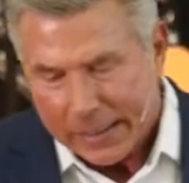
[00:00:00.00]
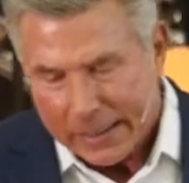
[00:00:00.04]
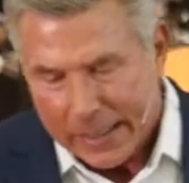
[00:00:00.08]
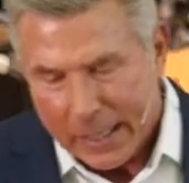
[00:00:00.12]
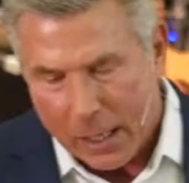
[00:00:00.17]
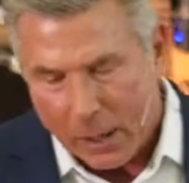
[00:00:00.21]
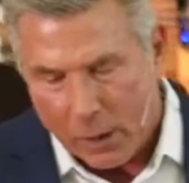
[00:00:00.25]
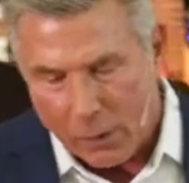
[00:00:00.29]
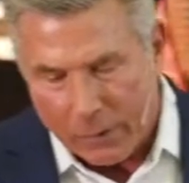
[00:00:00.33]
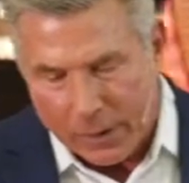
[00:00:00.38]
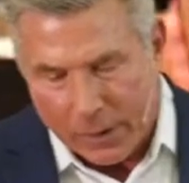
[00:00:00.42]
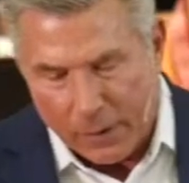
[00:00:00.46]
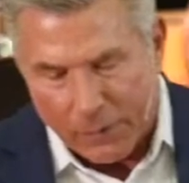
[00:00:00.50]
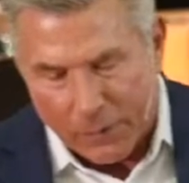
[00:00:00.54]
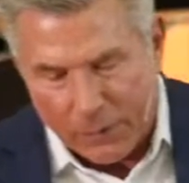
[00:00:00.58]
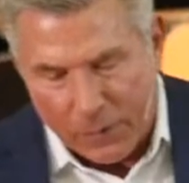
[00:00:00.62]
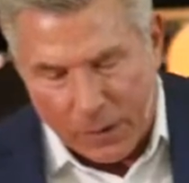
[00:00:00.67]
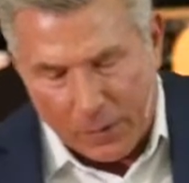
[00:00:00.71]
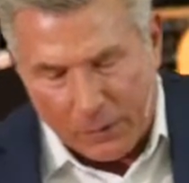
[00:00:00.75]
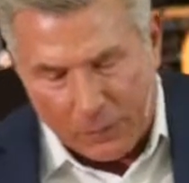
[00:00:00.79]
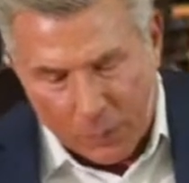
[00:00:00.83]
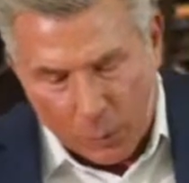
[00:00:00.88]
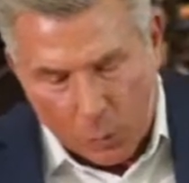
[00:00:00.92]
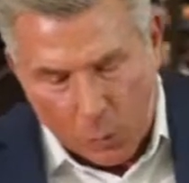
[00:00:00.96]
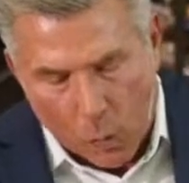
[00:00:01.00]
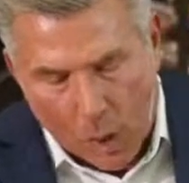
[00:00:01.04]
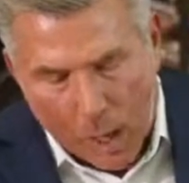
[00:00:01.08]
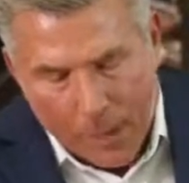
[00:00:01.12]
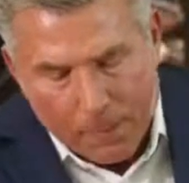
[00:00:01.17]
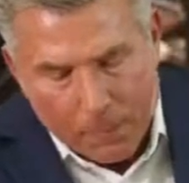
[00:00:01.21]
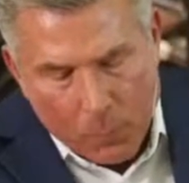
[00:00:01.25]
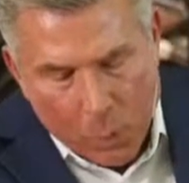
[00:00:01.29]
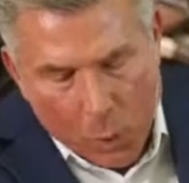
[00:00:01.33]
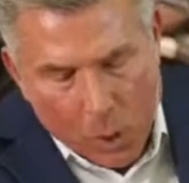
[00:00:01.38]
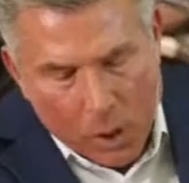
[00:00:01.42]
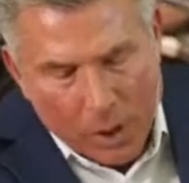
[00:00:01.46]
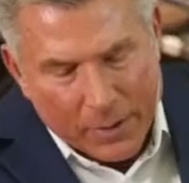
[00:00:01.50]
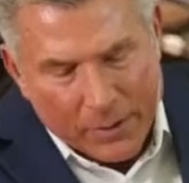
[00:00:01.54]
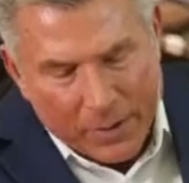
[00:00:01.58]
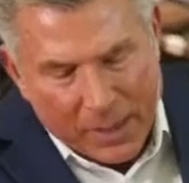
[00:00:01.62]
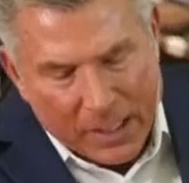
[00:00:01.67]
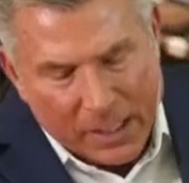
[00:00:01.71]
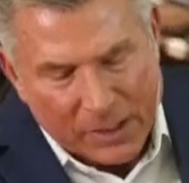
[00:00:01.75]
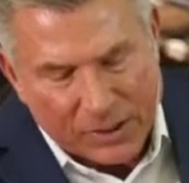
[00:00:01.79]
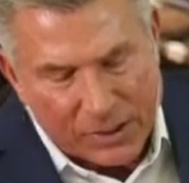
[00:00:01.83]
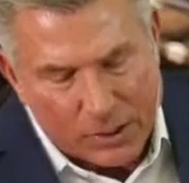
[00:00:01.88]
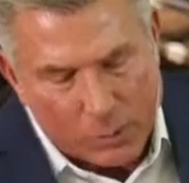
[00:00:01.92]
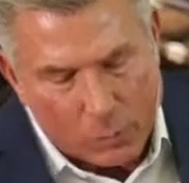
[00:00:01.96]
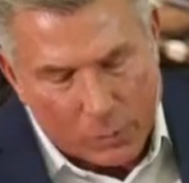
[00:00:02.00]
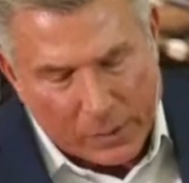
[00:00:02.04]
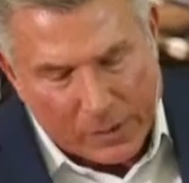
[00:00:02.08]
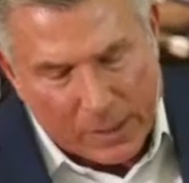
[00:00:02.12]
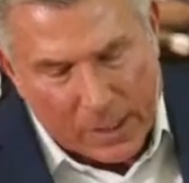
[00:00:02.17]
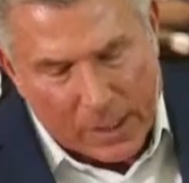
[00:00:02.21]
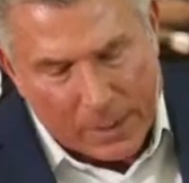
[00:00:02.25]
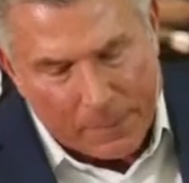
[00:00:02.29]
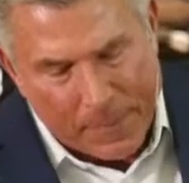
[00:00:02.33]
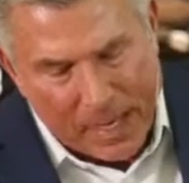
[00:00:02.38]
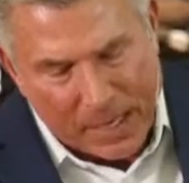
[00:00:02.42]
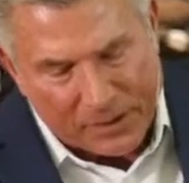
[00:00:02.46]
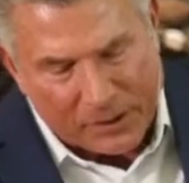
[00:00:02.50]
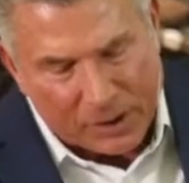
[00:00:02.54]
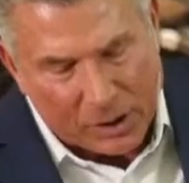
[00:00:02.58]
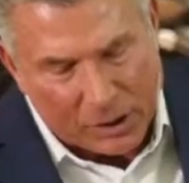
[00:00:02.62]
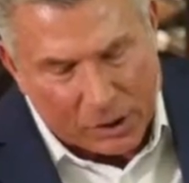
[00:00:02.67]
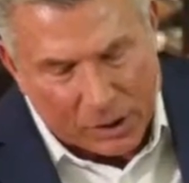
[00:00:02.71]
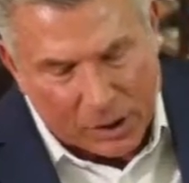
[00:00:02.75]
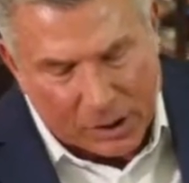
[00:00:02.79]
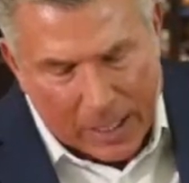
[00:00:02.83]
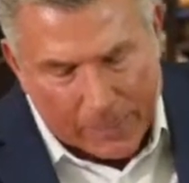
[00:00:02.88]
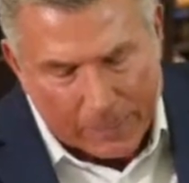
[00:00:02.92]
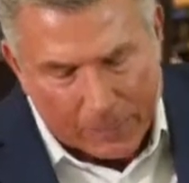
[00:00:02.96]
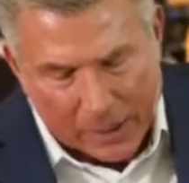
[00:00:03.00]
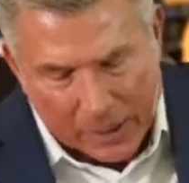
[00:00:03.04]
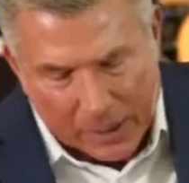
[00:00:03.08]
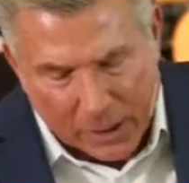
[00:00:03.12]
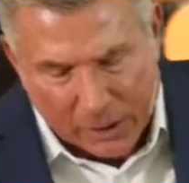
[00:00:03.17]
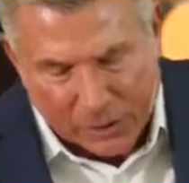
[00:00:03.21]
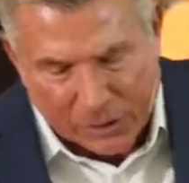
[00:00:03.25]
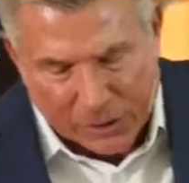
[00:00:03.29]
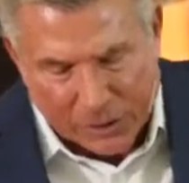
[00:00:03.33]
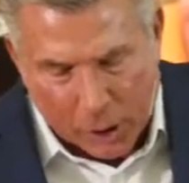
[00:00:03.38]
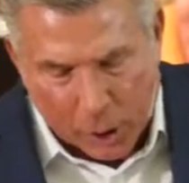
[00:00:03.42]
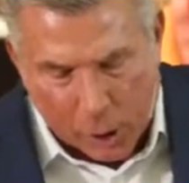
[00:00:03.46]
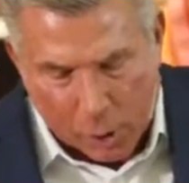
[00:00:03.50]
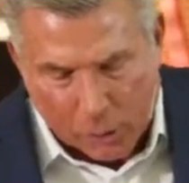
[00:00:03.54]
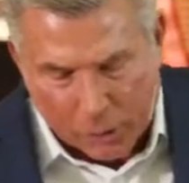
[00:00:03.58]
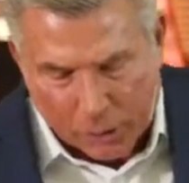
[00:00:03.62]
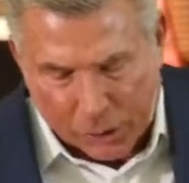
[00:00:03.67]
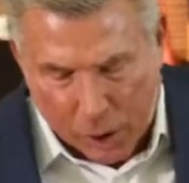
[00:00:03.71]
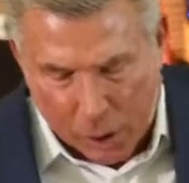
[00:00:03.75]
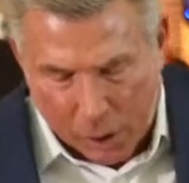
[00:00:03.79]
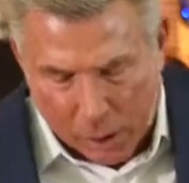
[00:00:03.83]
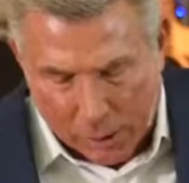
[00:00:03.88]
Now, if if you want more of this, we did a message a couple of years ago